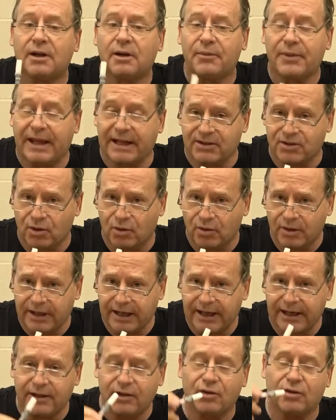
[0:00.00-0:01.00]
That's
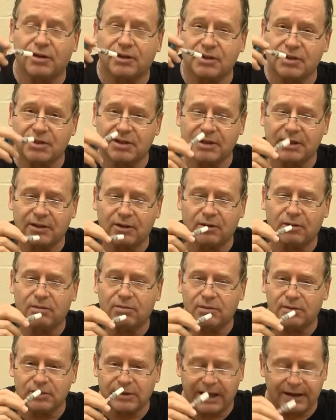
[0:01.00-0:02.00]
okay. You can still
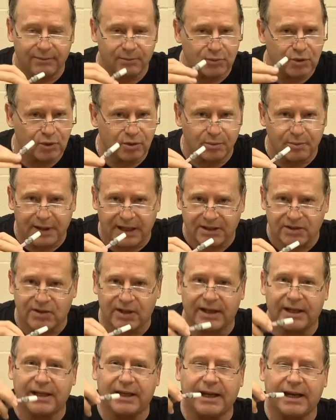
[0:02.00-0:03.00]
have them do the best
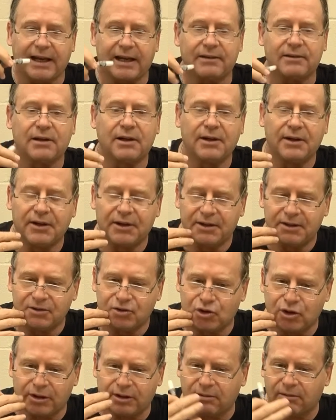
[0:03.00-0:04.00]
they can,
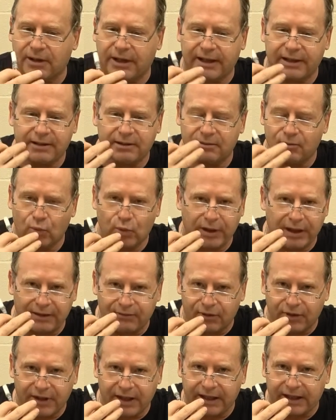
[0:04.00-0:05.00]
generate
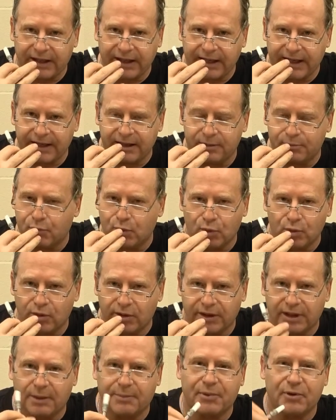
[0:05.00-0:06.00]
whatever they can and pool
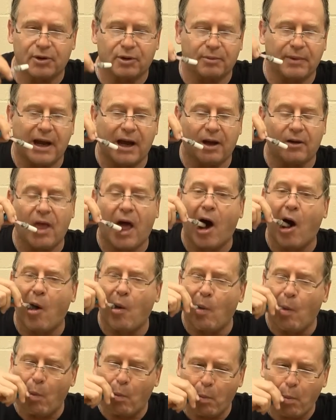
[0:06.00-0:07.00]
it up in their mouth,
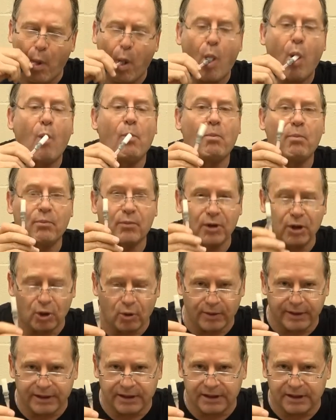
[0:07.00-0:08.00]

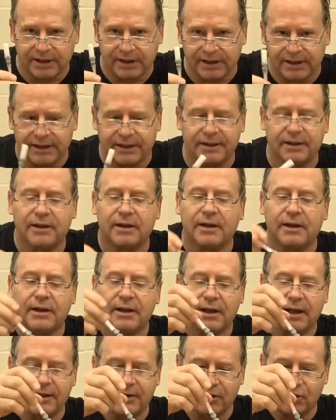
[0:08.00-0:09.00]
go in and get it,
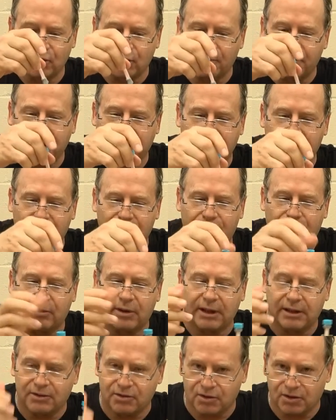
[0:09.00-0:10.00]
and then you'll be able to
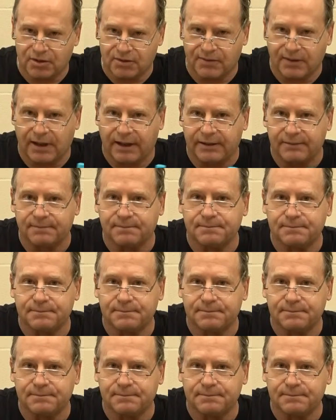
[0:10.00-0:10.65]
run just fine.